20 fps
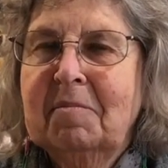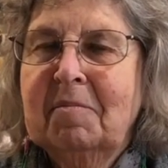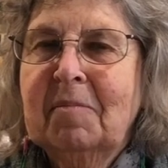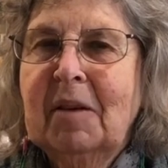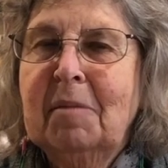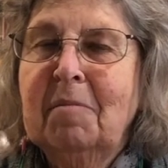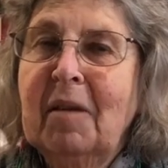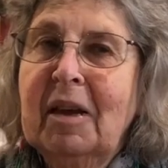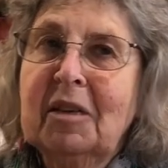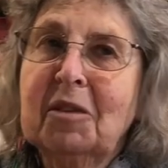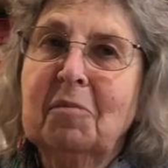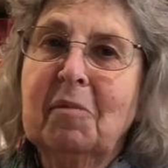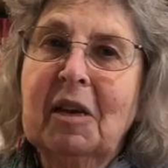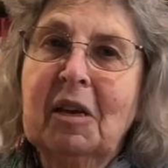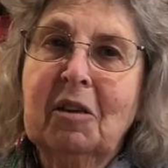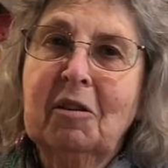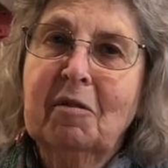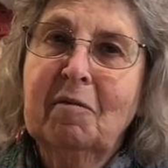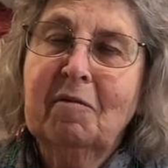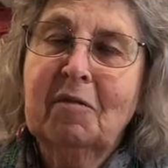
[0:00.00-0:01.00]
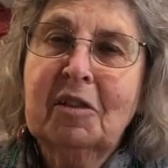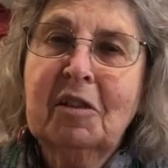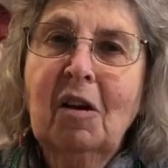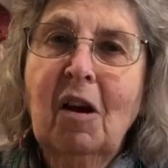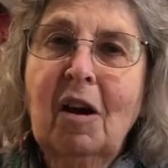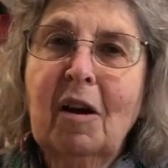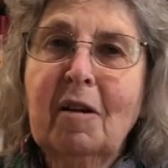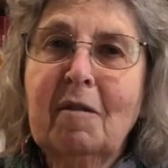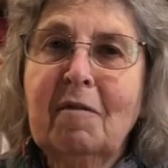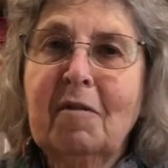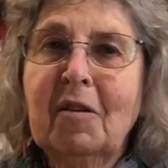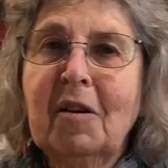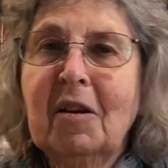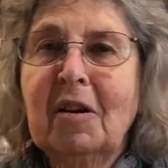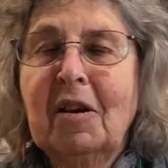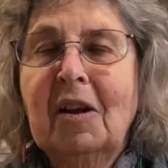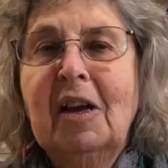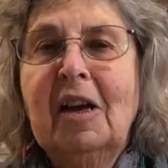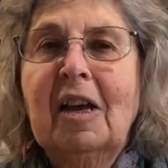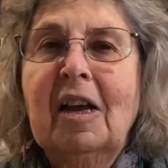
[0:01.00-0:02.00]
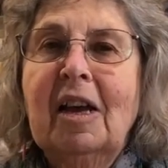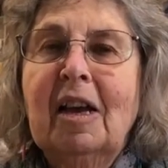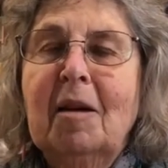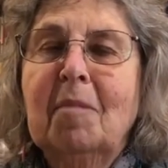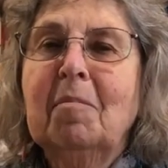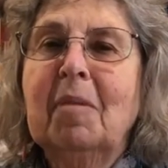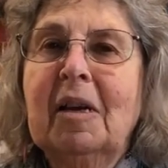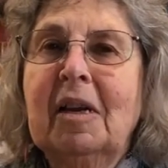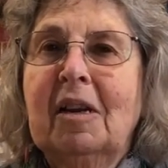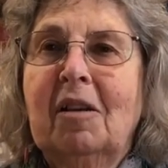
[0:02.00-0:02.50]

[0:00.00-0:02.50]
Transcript: It makes me a good photographer, but